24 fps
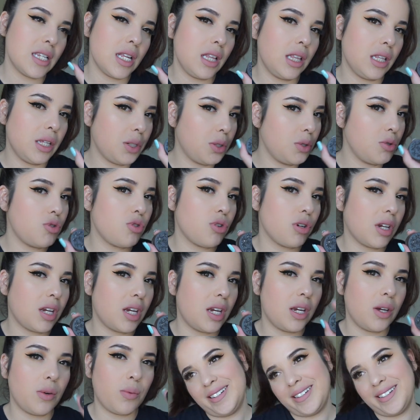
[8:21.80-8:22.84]
little
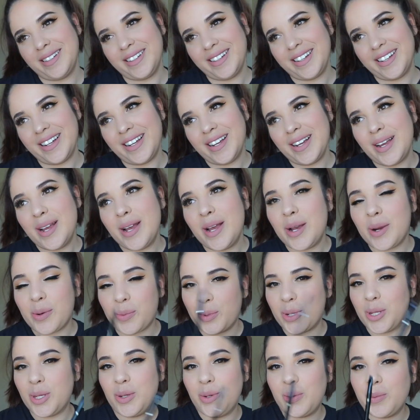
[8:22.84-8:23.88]
tricky
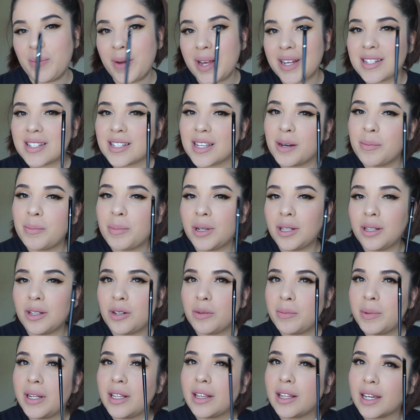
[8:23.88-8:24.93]
when you mess up a
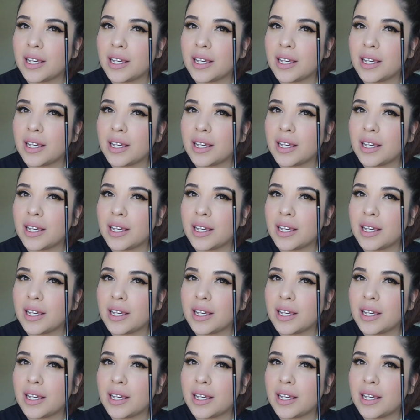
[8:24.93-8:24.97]
little bit.